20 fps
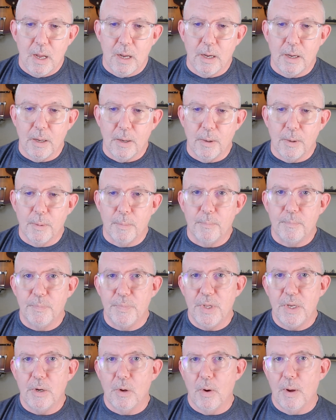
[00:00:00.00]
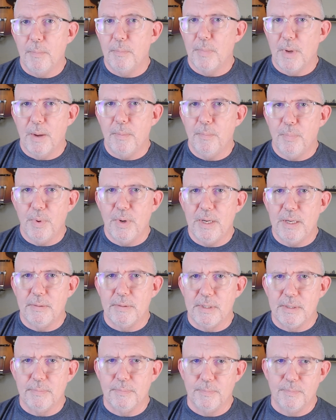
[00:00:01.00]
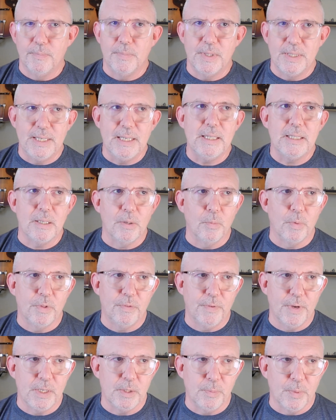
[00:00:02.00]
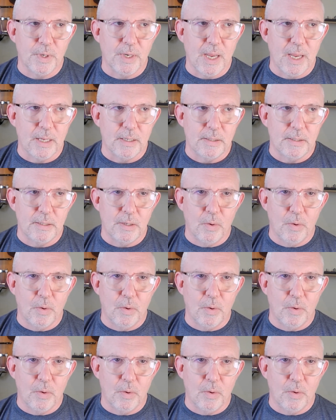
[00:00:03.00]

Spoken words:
I'm pretty decent with Facebook ads.